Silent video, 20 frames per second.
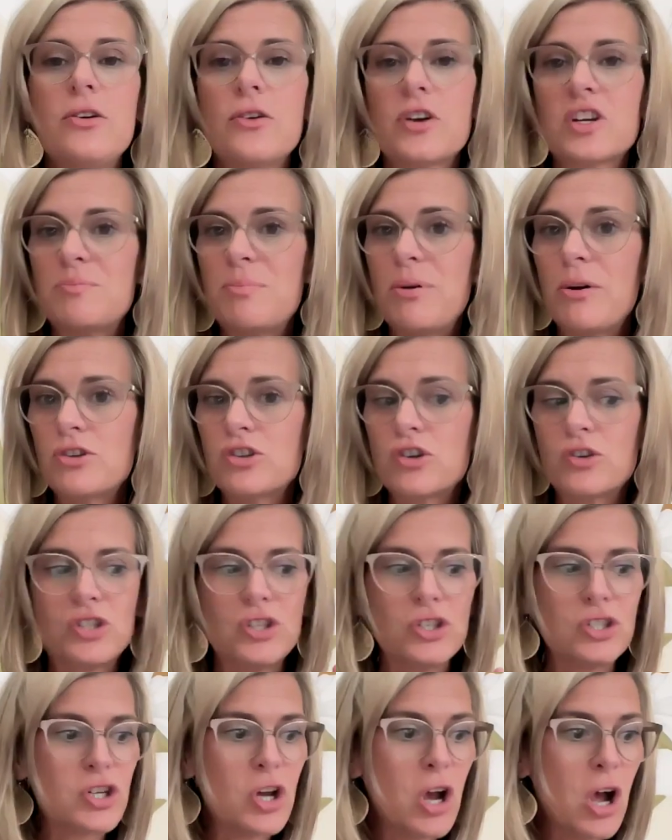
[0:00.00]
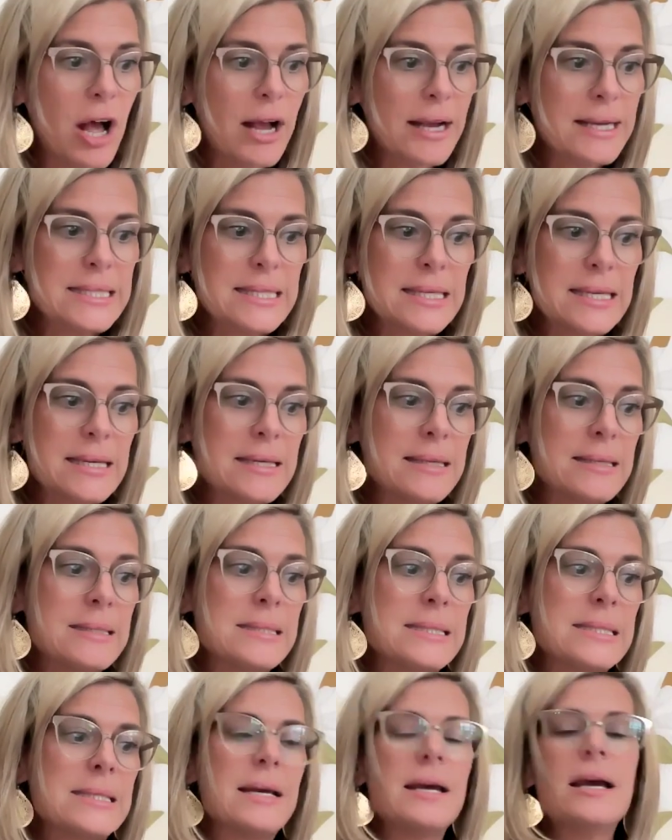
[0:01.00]
your exposure to
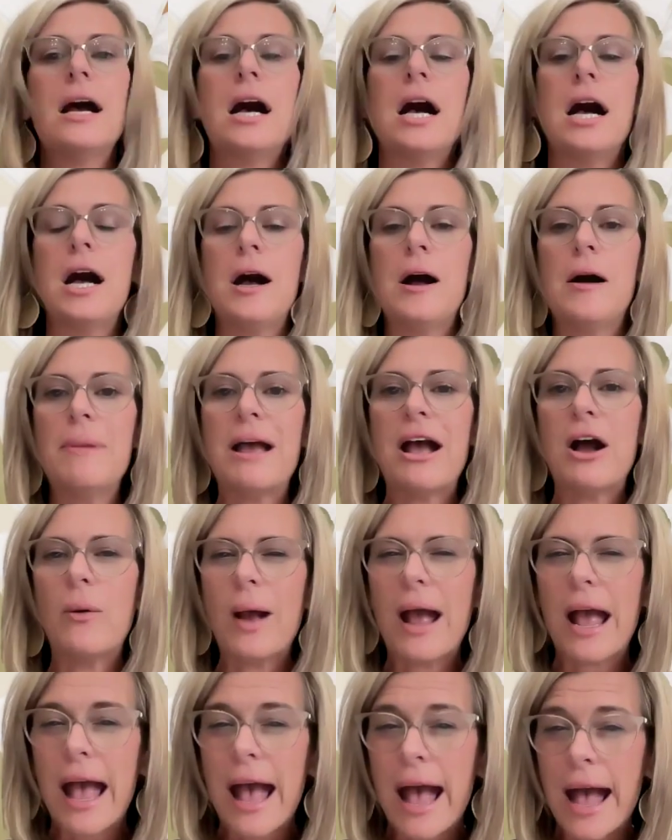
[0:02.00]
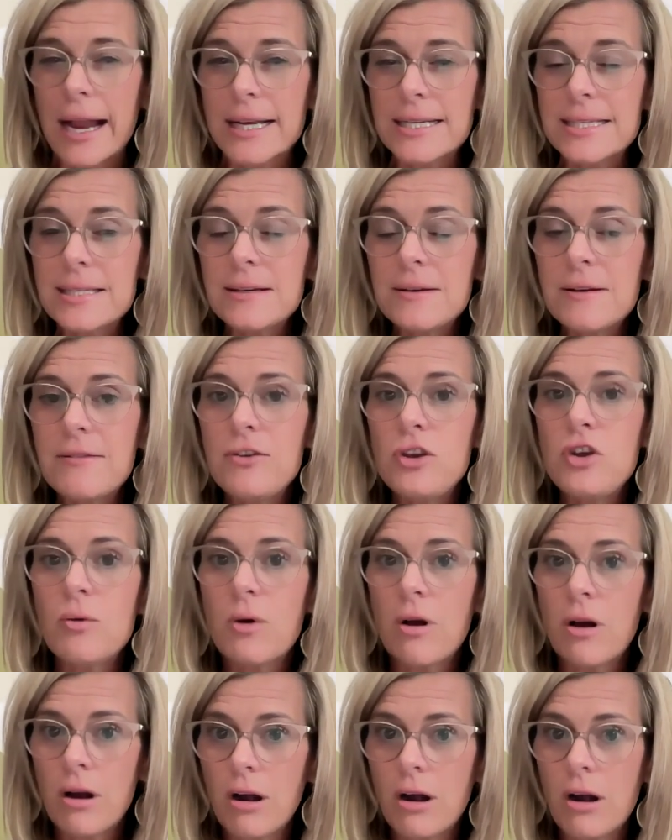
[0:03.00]
toxins, how active
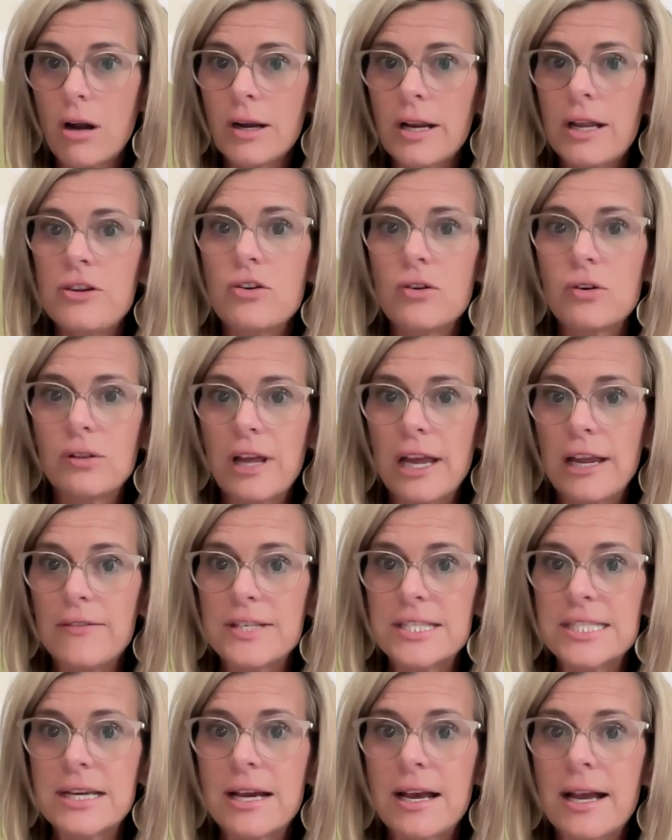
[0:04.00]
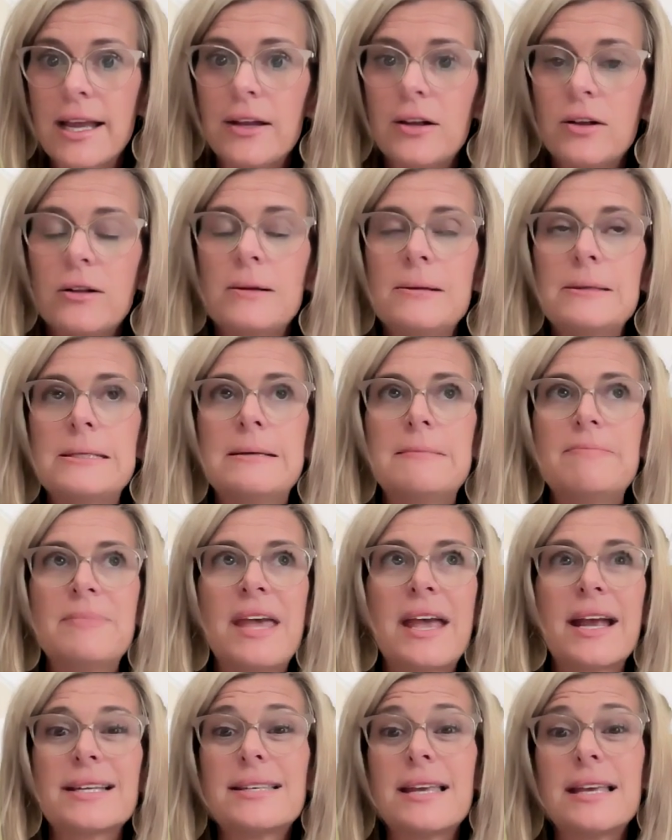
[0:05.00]
you are in your lifestyle.
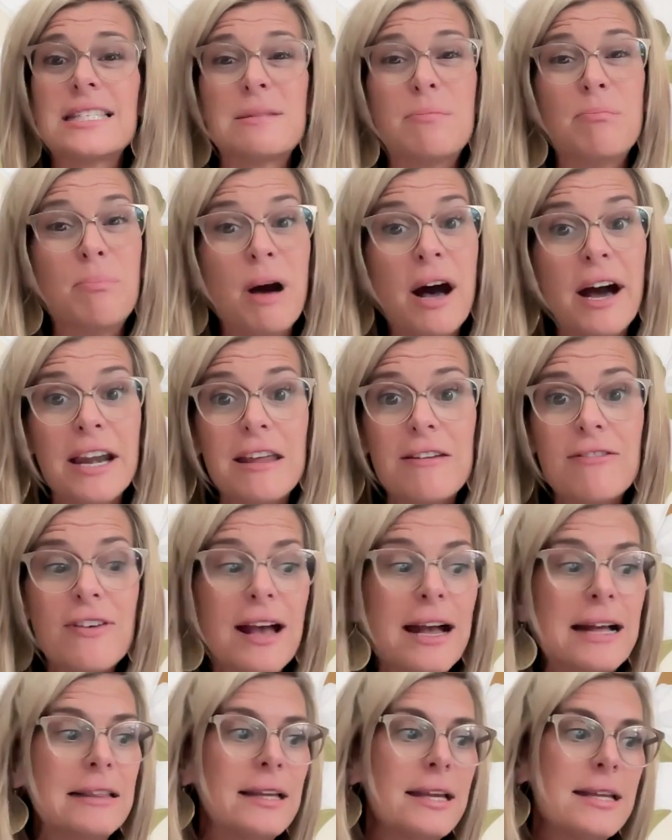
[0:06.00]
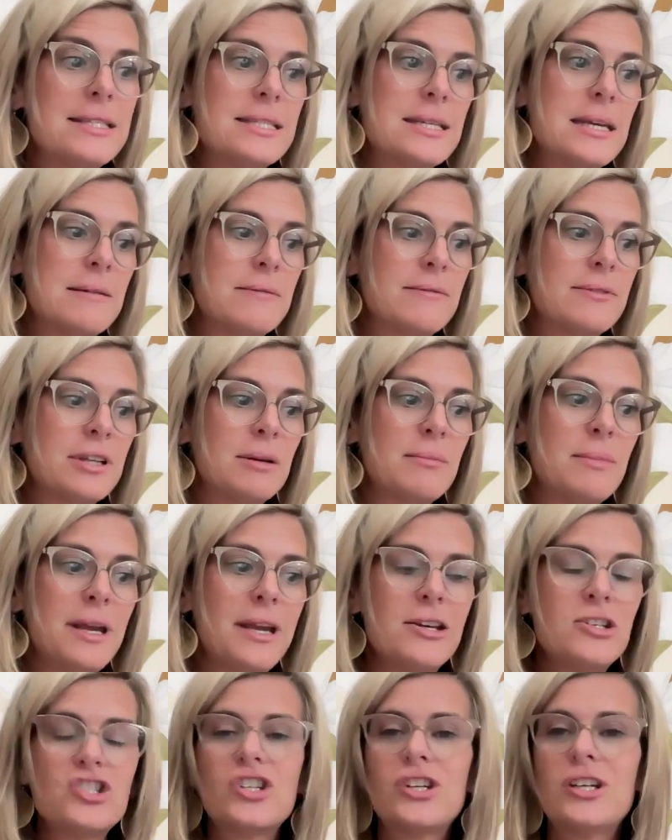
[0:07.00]
Excess body fat leads to
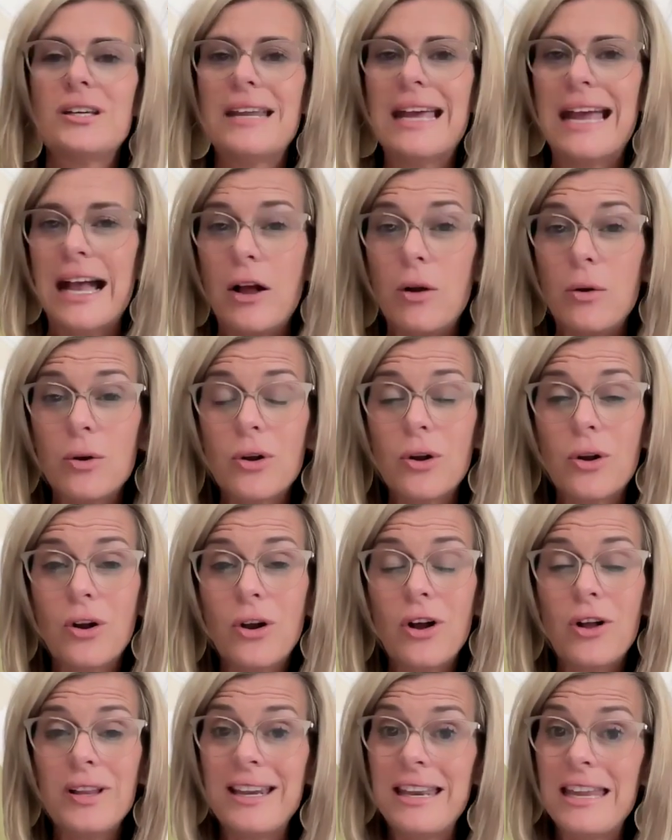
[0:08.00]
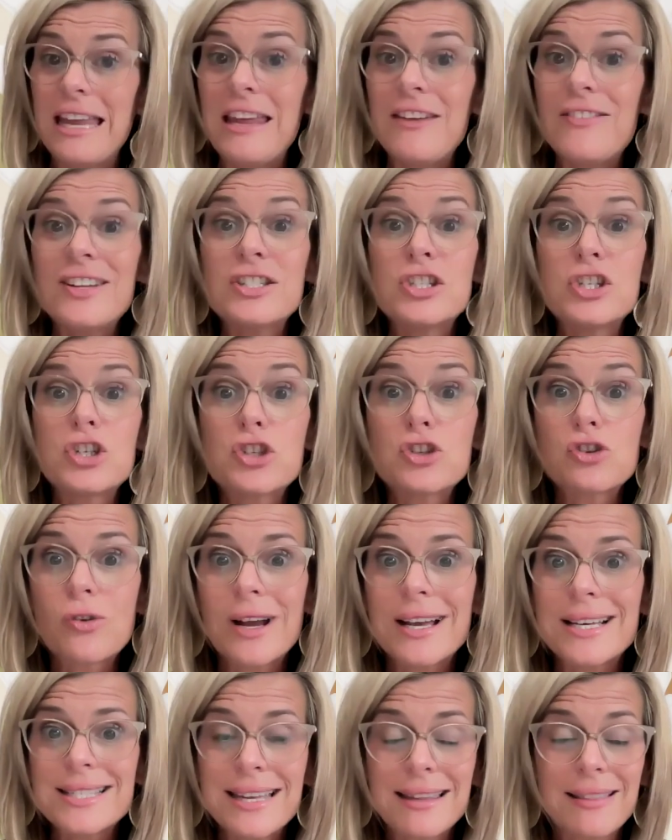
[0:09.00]
inflammation, alcohol, and even
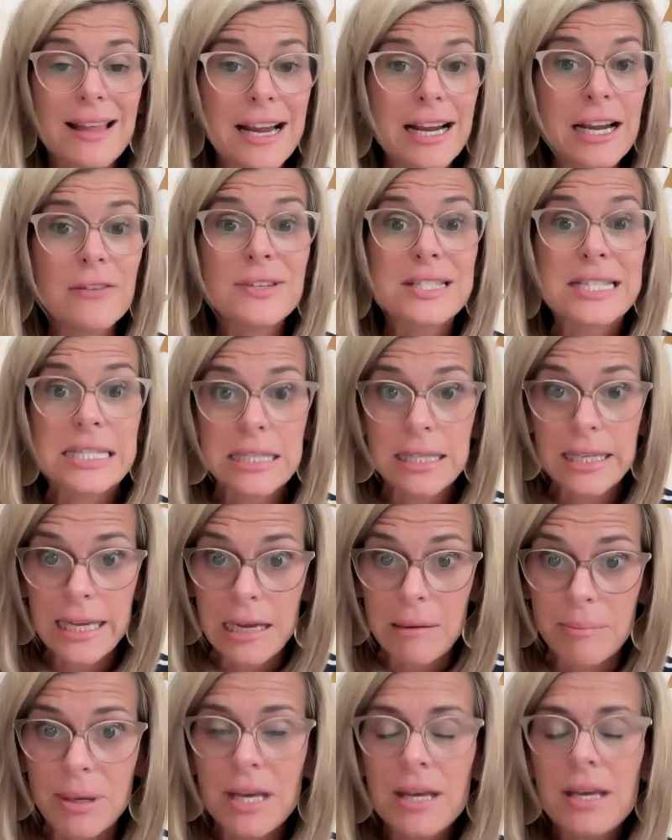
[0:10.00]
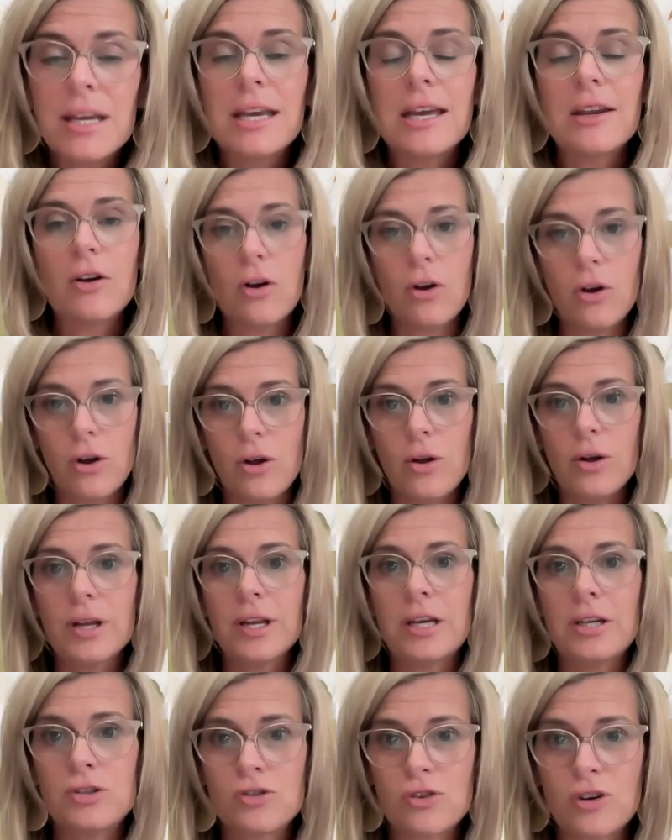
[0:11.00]
stress and lack of sleep can all
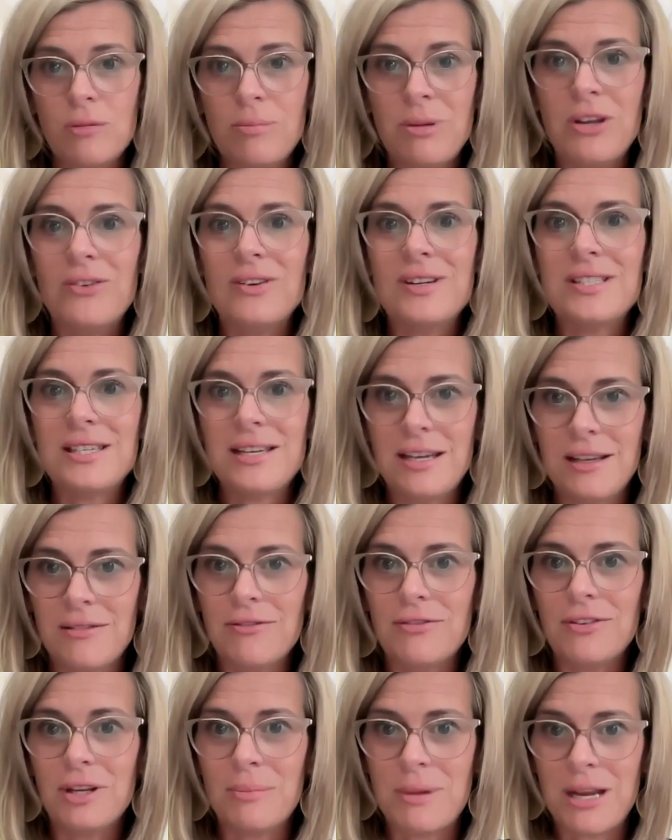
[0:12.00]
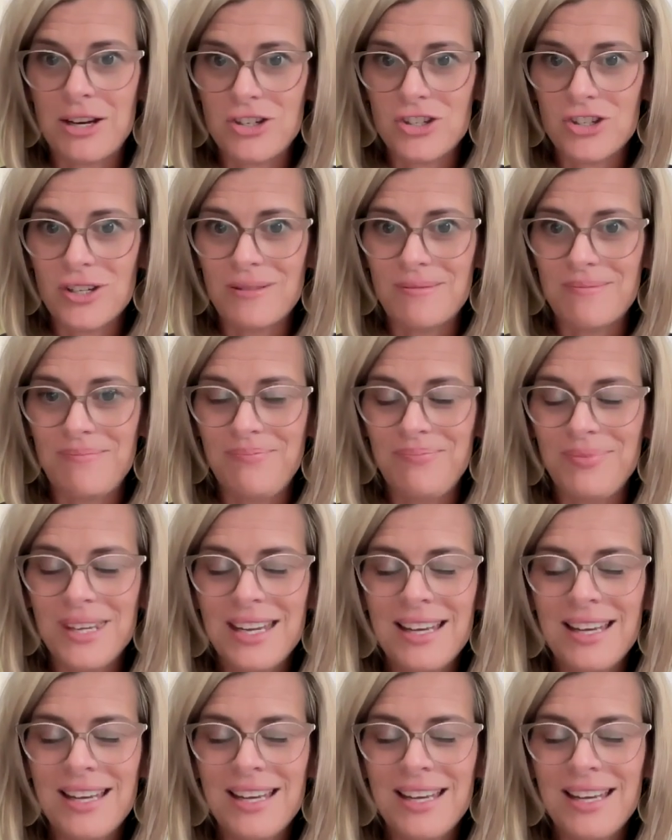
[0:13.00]
contribute to inflammation.